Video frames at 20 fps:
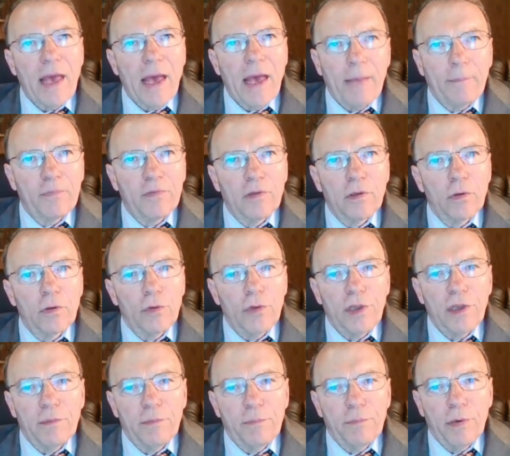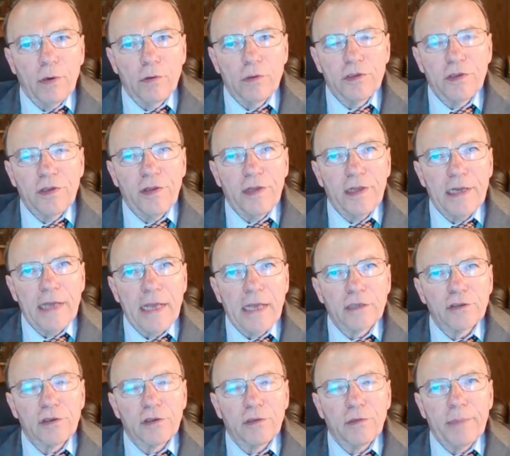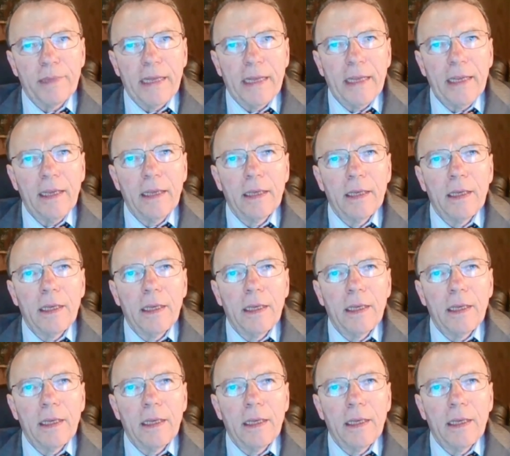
absolutely opposed to the National Bank.